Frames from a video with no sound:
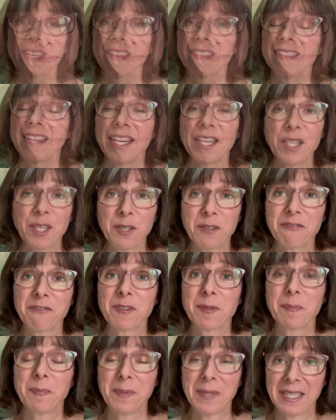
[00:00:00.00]
Thank you for
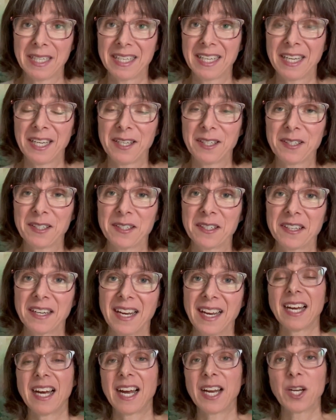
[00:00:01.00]
being here.
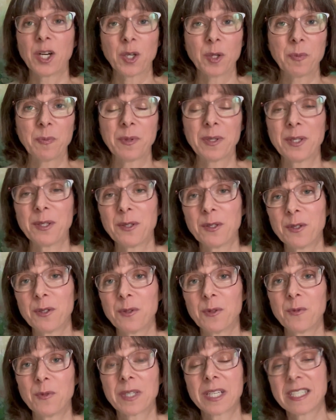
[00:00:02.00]
I hope
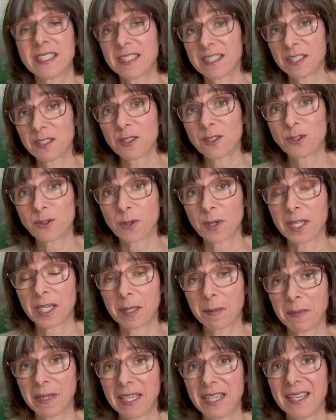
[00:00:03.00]
you will consider
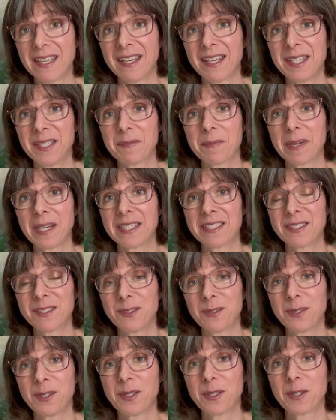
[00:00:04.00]
joining me in my
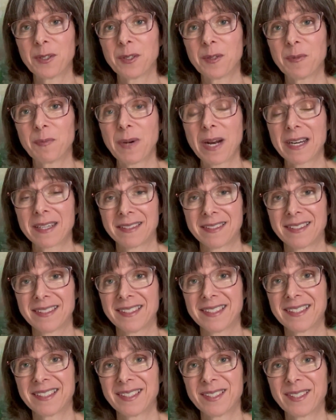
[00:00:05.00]
studio
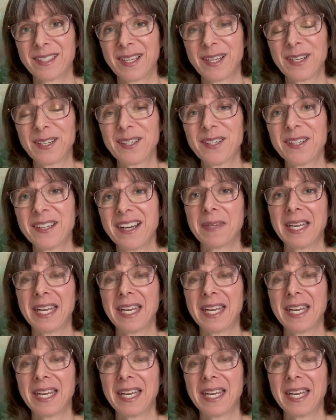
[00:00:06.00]
practices this year